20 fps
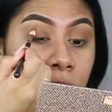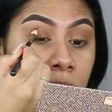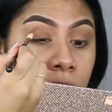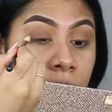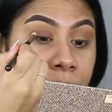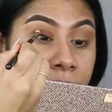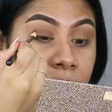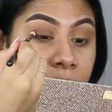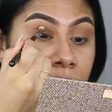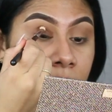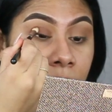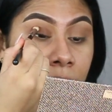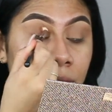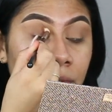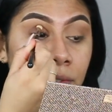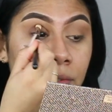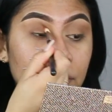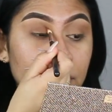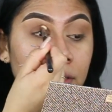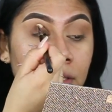Because I want
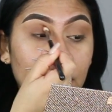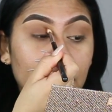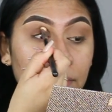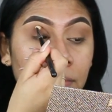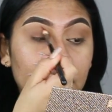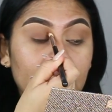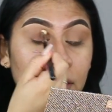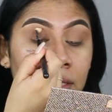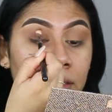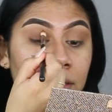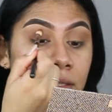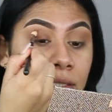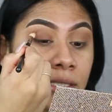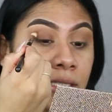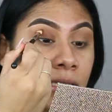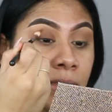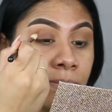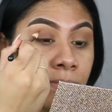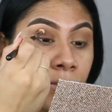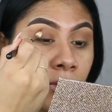to do something
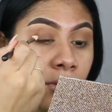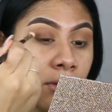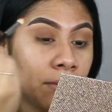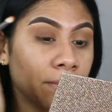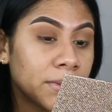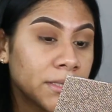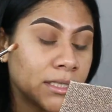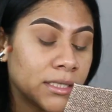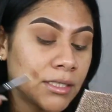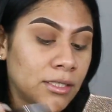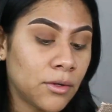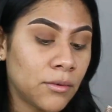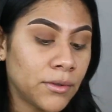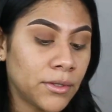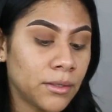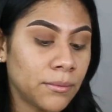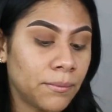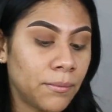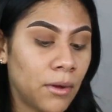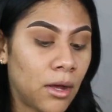simple but still
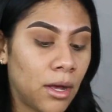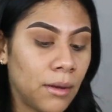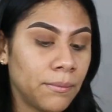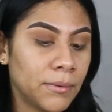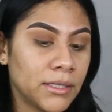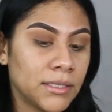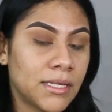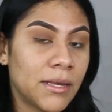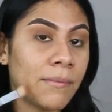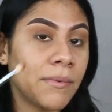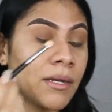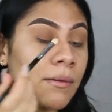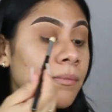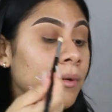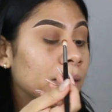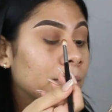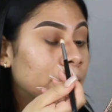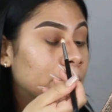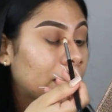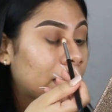with the pop, because I'm going to
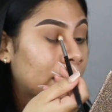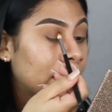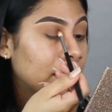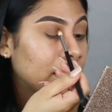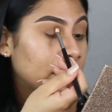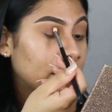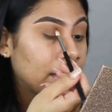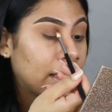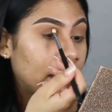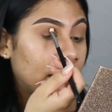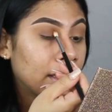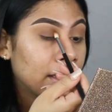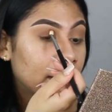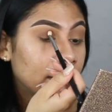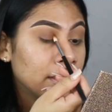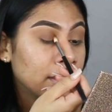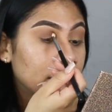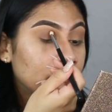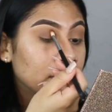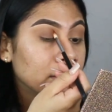be applying that
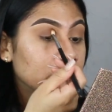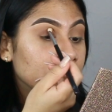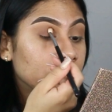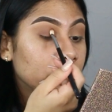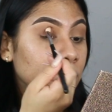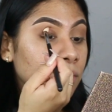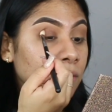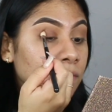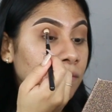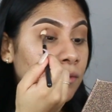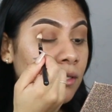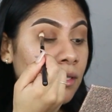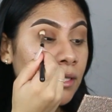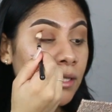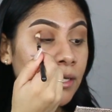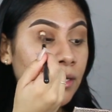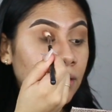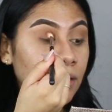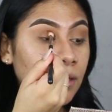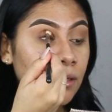sort of
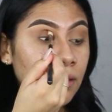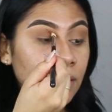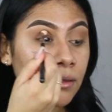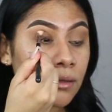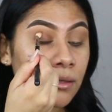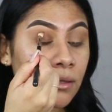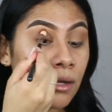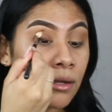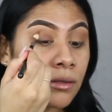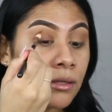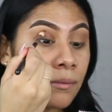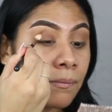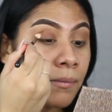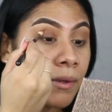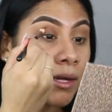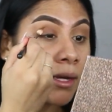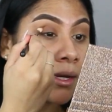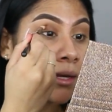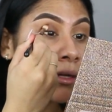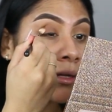glitter on the
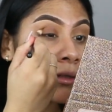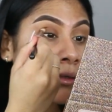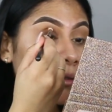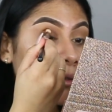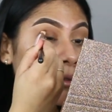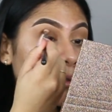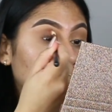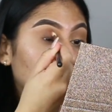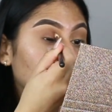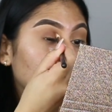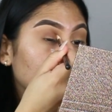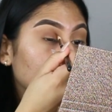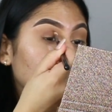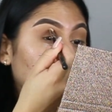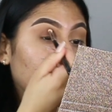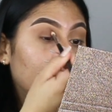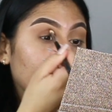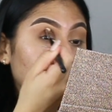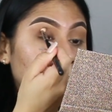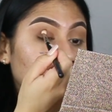pan on
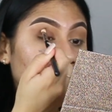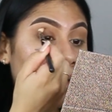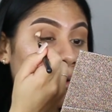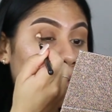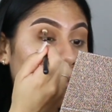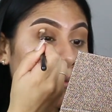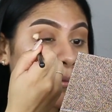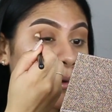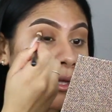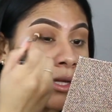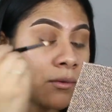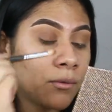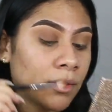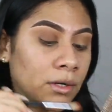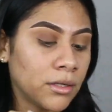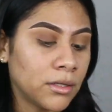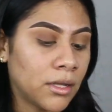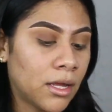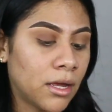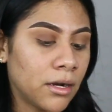top, so I don't really
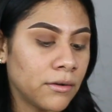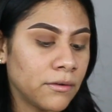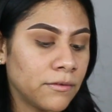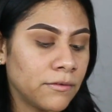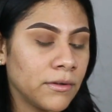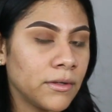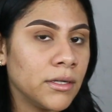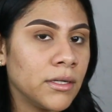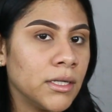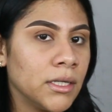want a lot of